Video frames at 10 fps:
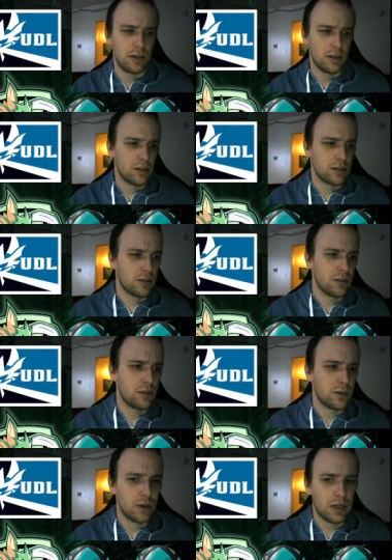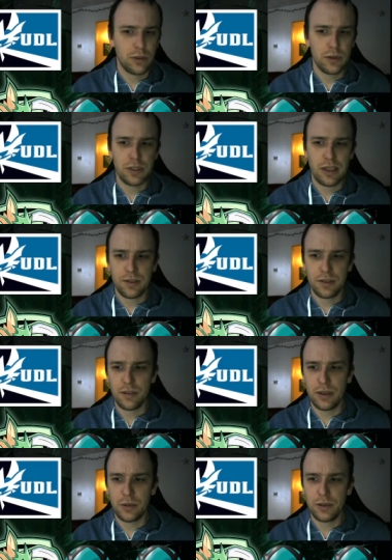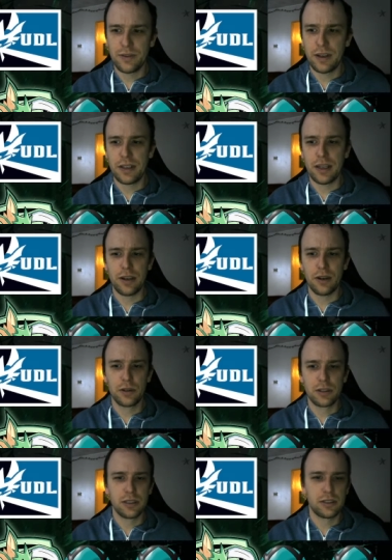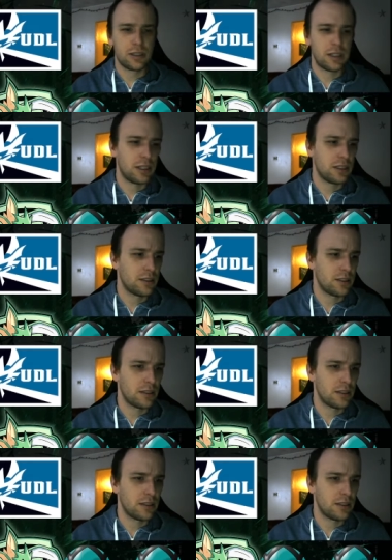So I will find that out, because that